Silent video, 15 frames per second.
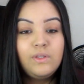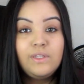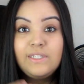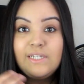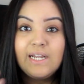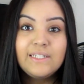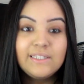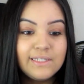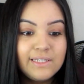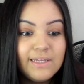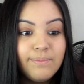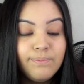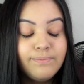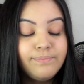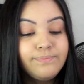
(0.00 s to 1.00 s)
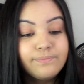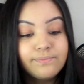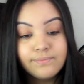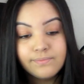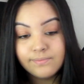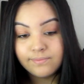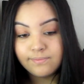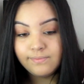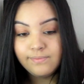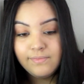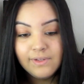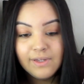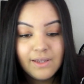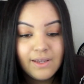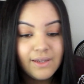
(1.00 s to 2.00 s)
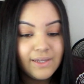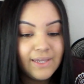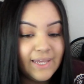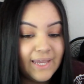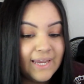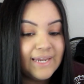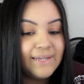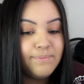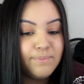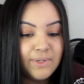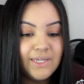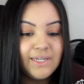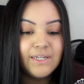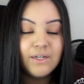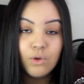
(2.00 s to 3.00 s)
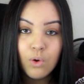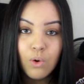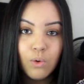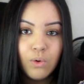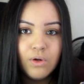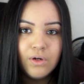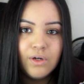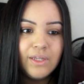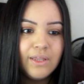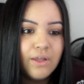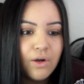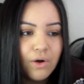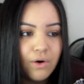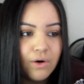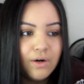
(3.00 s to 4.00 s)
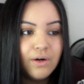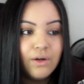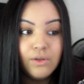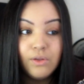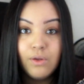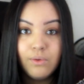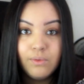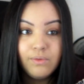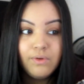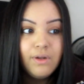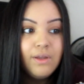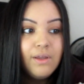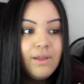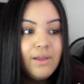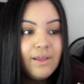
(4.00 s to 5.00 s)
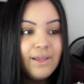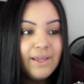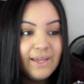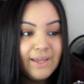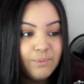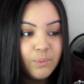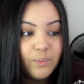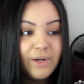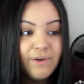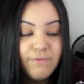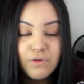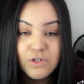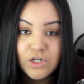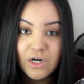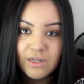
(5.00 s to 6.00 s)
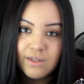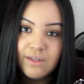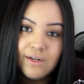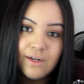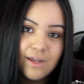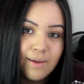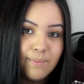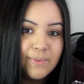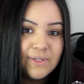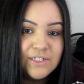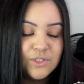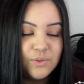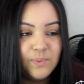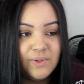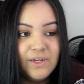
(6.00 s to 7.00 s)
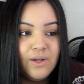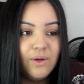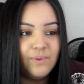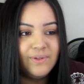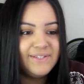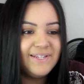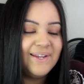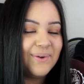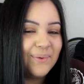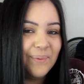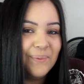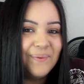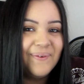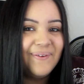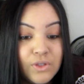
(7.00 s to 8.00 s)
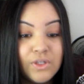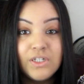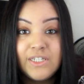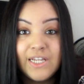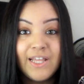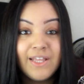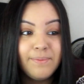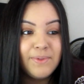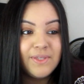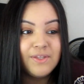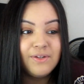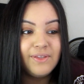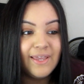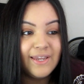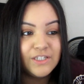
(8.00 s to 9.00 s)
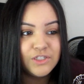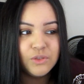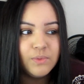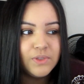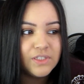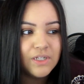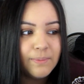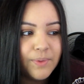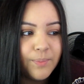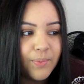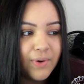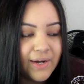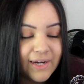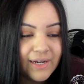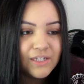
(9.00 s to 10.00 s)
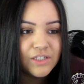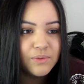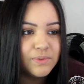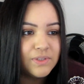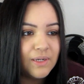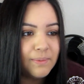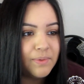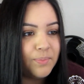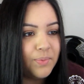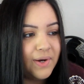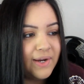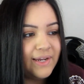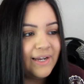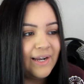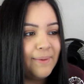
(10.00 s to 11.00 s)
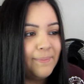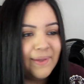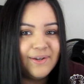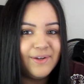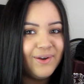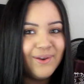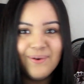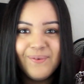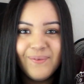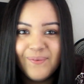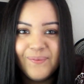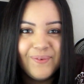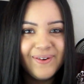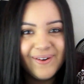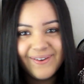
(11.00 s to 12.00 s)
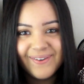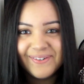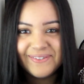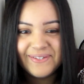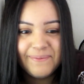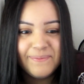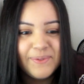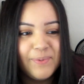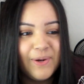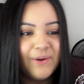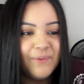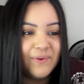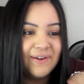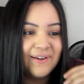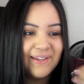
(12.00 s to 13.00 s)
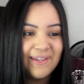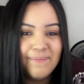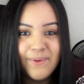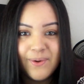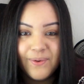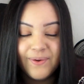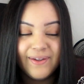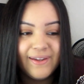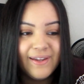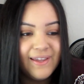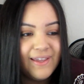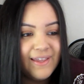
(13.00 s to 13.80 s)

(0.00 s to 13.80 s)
this next clip, Cade, me, and Cole are in the car alone and we're waiting for Jonathan to come in so we could go and take Cole. So they're telling me, they're like, should we stop the prank? Should we stop the prank? And I'm like, no, we're not gonna stop this prank. We're gonna keep going,